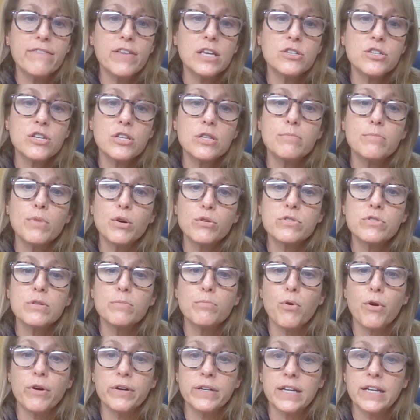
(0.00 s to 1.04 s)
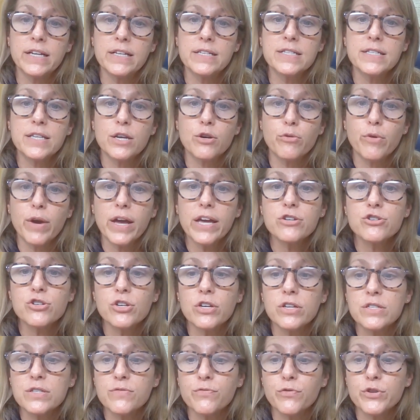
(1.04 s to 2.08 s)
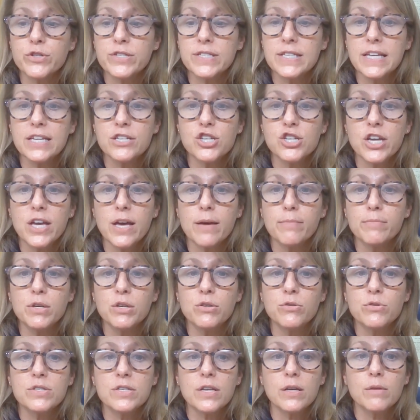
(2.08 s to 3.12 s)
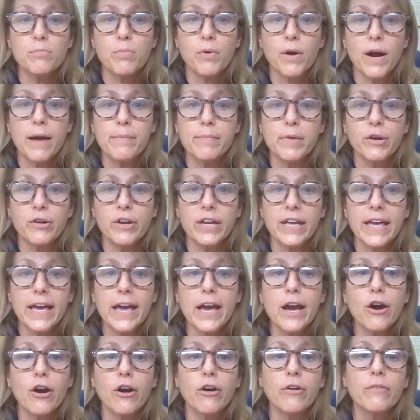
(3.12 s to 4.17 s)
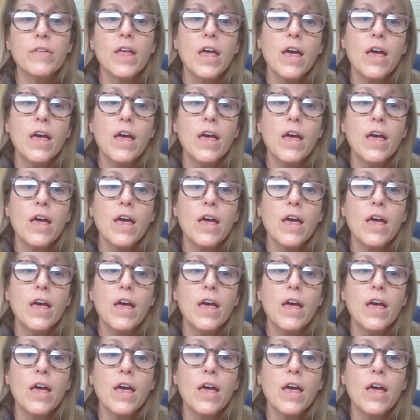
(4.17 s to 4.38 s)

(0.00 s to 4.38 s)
into the most important considerations for CGM use in primary care.